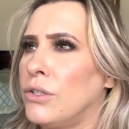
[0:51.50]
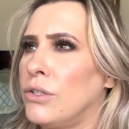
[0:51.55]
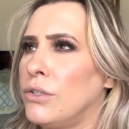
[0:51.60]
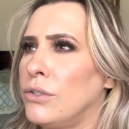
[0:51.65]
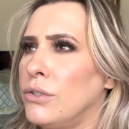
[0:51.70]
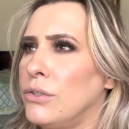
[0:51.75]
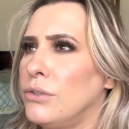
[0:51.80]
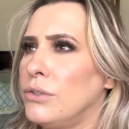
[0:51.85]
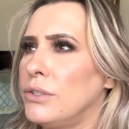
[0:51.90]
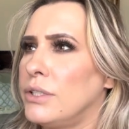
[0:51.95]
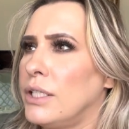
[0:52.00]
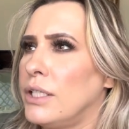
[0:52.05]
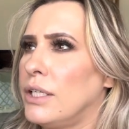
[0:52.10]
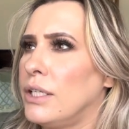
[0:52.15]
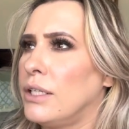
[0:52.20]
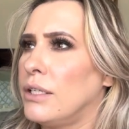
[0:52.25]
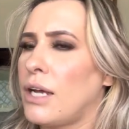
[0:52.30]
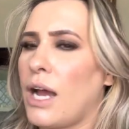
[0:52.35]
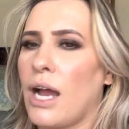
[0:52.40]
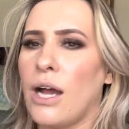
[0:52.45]

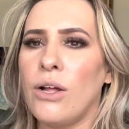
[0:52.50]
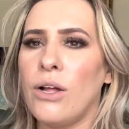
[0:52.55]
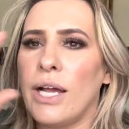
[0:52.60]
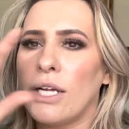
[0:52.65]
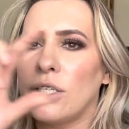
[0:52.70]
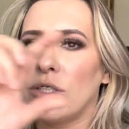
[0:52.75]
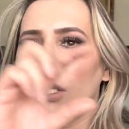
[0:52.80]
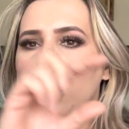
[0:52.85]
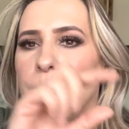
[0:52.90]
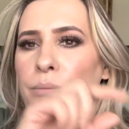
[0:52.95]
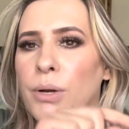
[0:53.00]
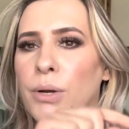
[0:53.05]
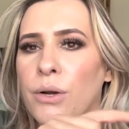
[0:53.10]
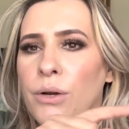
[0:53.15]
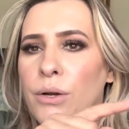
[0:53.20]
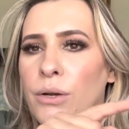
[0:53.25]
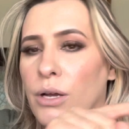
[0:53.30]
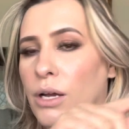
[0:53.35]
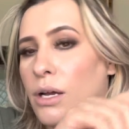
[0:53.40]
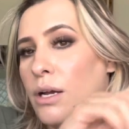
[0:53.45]
Cuisinart. I'll actually
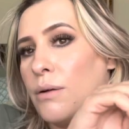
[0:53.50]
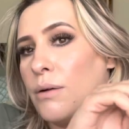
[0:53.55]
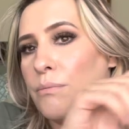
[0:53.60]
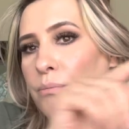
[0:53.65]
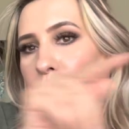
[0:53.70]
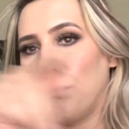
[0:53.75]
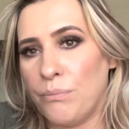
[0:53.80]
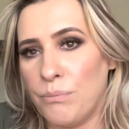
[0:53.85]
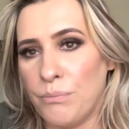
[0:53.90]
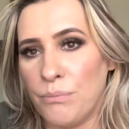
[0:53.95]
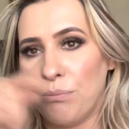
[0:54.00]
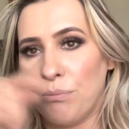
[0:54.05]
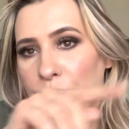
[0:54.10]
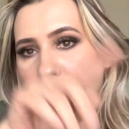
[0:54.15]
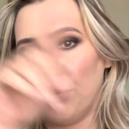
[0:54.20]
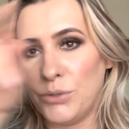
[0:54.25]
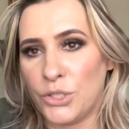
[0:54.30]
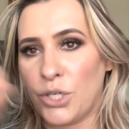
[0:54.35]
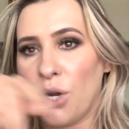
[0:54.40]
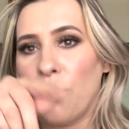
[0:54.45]
put, um,
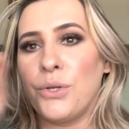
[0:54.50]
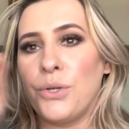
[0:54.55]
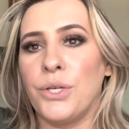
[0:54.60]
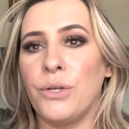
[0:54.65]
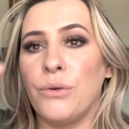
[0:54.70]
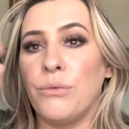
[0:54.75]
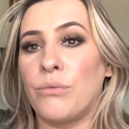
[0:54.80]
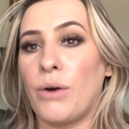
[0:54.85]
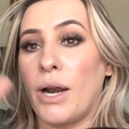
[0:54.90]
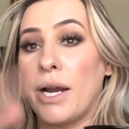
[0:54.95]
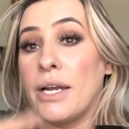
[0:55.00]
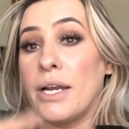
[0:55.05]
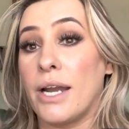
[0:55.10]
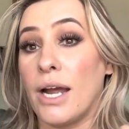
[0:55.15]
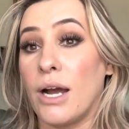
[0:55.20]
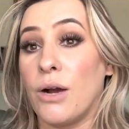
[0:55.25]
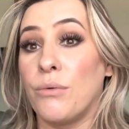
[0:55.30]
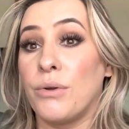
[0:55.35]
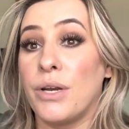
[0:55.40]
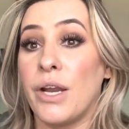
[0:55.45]
show you right
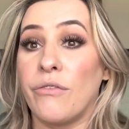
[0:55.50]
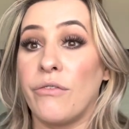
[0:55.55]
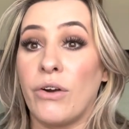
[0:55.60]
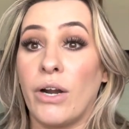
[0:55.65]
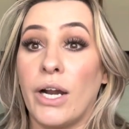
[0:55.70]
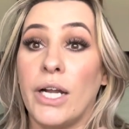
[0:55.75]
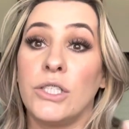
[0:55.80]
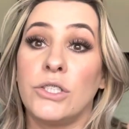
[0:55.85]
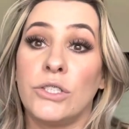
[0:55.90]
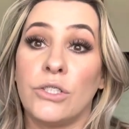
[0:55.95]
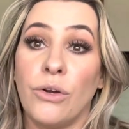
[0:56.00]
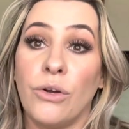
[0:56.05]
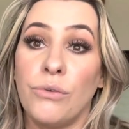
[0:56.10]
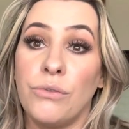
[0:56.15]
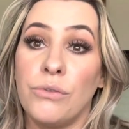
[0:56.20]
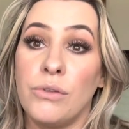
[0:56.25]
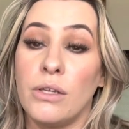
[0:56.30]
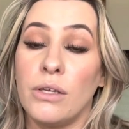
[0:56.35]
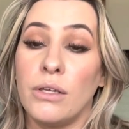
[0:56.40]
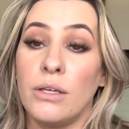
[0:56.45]
now whenever I show
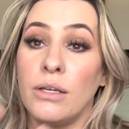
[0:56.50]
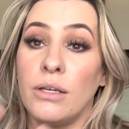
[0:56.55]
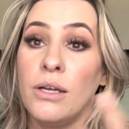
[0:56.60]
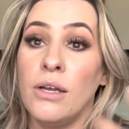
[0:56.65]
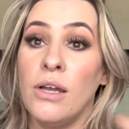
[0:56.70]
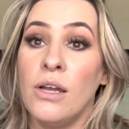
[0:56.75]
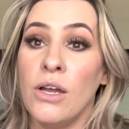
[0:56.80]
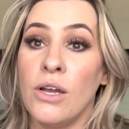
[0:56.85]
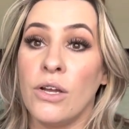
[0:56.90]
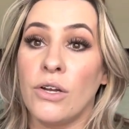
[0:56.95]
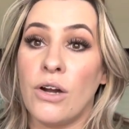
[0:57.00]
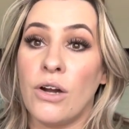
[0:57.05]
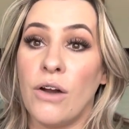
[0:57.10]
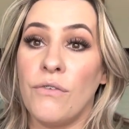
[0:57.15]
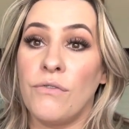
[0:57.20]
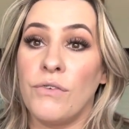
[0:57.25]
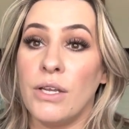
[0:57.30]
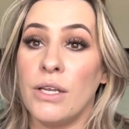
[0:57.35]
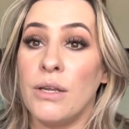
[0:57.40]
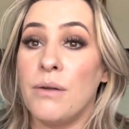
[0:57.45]
the
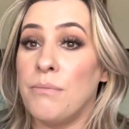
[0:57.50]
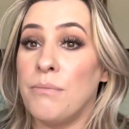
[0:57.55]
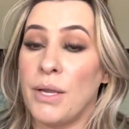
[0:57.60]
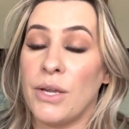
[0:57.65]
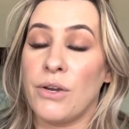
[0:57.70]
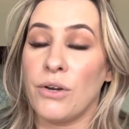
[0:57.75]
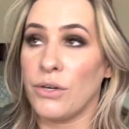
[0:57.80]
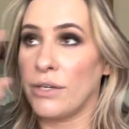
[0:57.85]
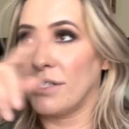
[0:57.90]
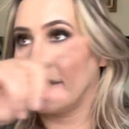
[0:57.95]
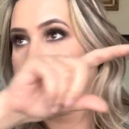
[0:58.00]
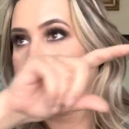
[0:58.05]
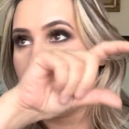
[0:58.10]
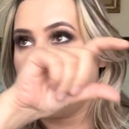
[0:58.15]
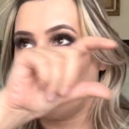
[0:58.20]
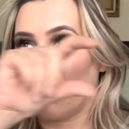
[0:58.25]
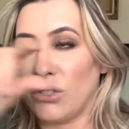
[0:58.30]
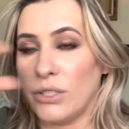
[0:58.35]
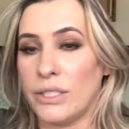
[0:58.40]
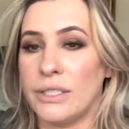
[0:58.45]
coffee maker, because it
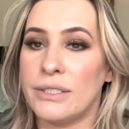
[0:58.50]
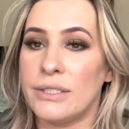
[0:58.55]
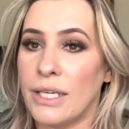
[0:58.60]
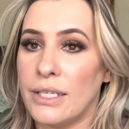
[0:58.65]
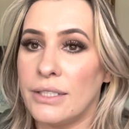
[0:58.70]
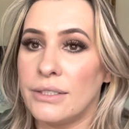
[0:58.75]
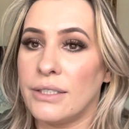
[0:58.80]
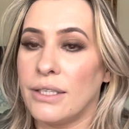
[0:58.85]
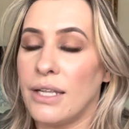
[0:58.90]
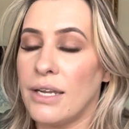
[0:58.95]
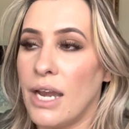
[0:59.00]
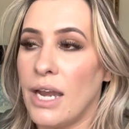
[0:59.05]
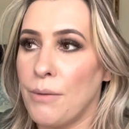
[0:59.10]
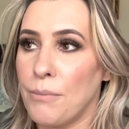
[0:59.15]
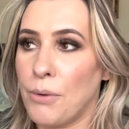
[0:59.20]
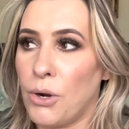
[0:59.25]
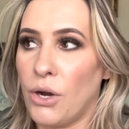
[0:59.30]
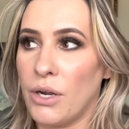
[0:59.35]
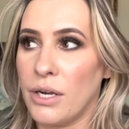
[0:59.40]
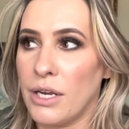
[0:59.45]
actually says the
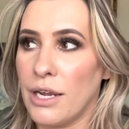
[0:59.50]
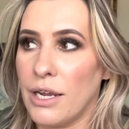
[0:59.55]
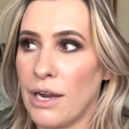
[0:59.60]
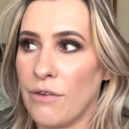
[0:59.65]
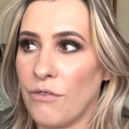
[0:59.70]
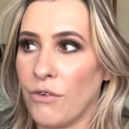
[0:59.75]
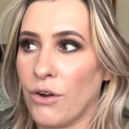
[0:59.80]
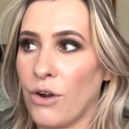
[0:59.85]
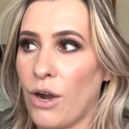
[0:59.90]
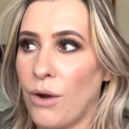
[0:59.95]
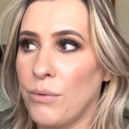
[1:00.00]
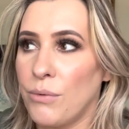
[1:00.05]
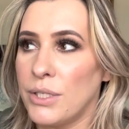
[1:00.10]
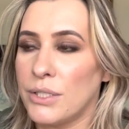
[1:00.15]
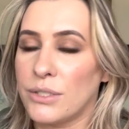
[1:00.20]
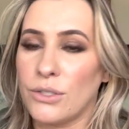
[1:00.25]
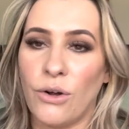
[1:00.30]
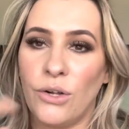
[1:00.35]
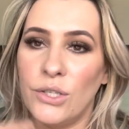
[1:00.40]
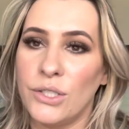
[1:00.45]
name on it. I forgot what
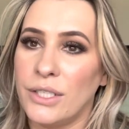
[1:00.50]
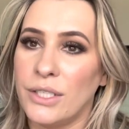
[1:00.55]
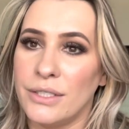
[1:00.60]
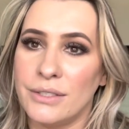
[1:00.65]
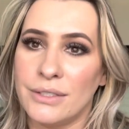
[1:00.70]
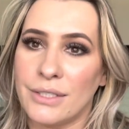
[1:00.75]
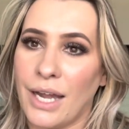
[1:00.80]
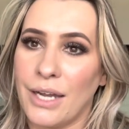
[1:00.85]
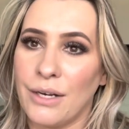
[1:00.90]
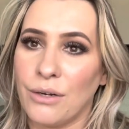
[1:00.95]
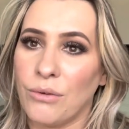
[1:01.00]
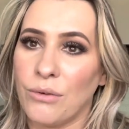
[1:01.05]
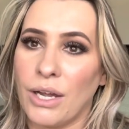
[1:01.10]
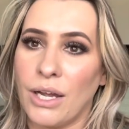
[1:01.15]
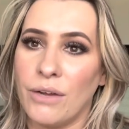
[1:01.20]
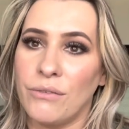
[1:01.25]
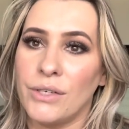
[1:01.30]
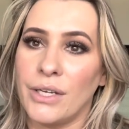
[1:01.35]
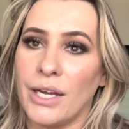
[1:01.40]
it's called because I don't have it.